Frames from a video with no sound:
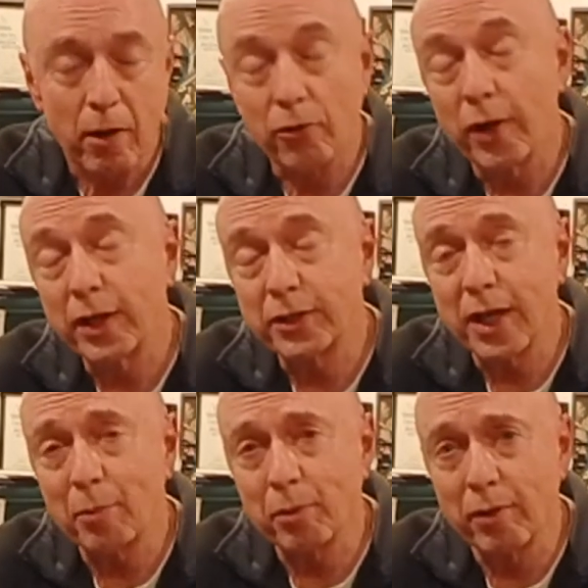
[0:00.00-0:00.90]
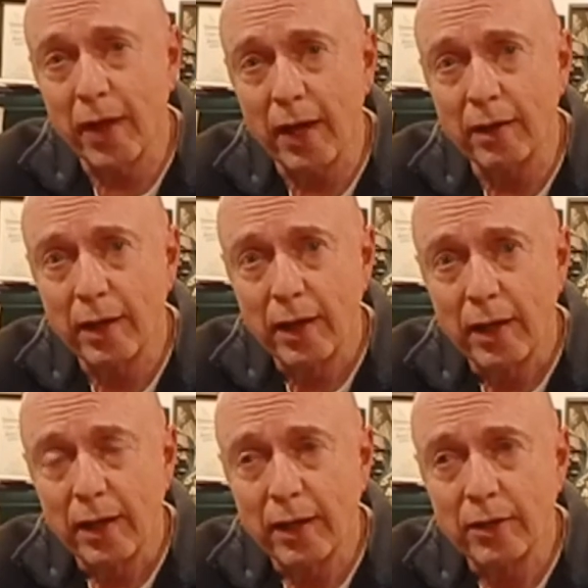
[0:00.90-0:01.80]
A great example of that
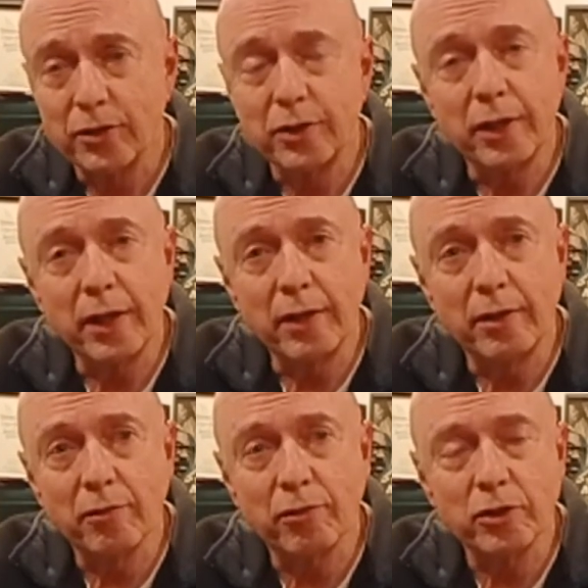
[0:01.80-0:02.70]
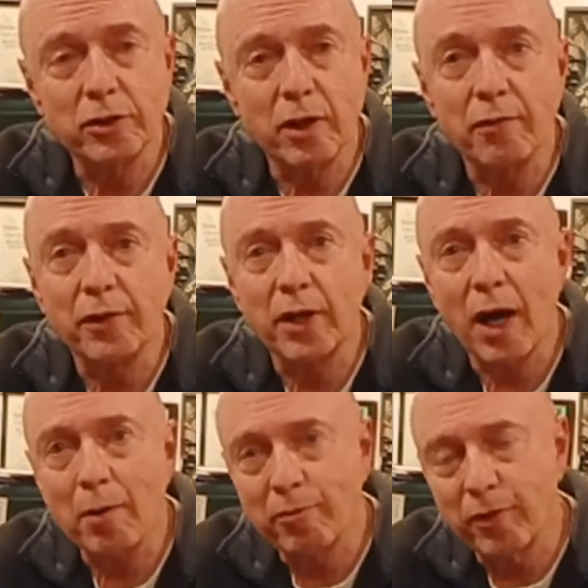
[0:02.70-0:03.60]
is the difference of the
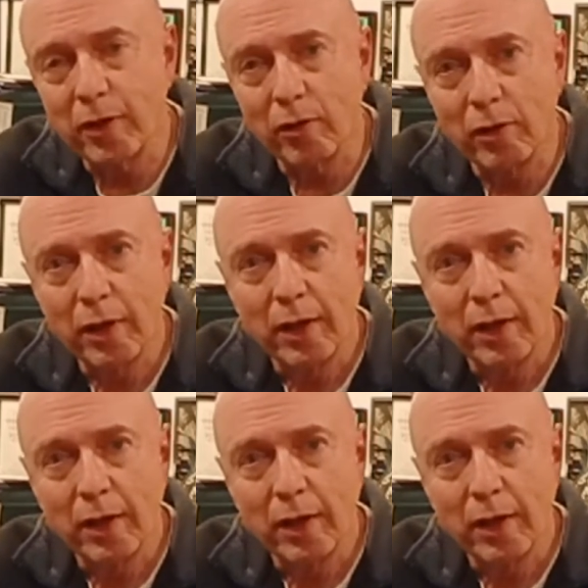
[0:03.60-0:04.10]
time feel.